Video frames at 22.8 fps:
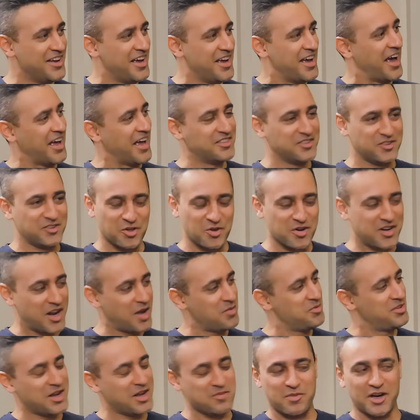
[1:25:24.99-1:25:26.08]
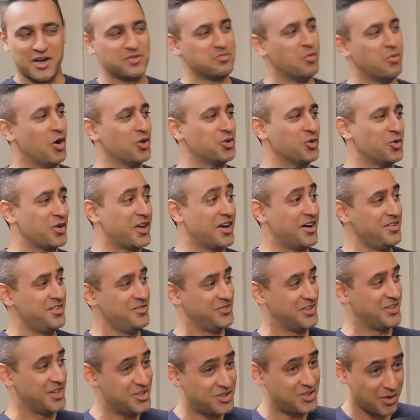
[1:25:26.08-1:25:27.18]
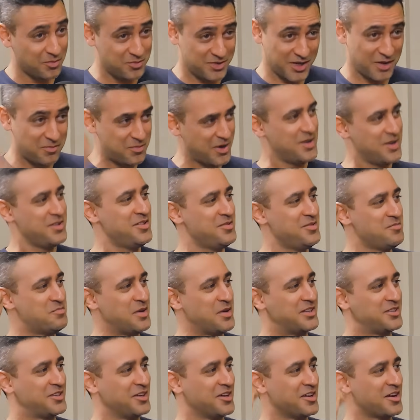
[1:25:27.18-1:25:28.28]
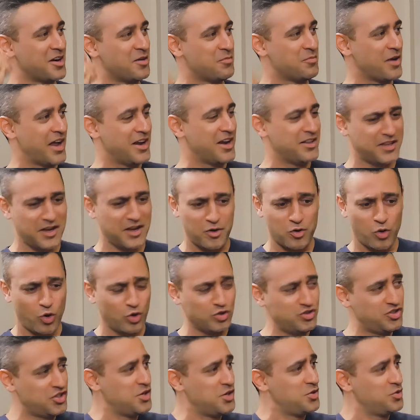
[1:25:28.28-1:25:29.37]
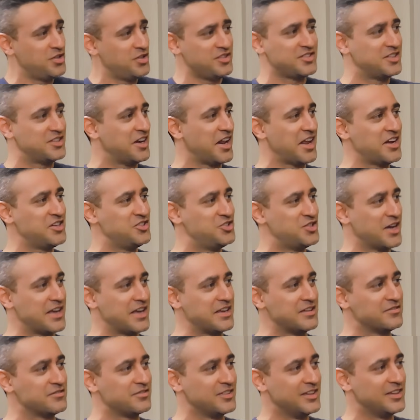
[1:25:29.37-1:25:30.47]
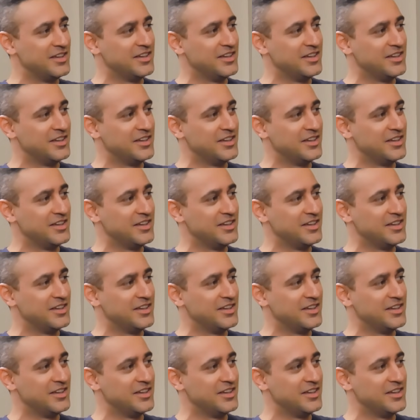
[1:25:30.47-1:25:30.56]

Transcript: And third time he's like, "Bas, bahut ho gaya." He jumps up and picks her up, and they launch into this great jive.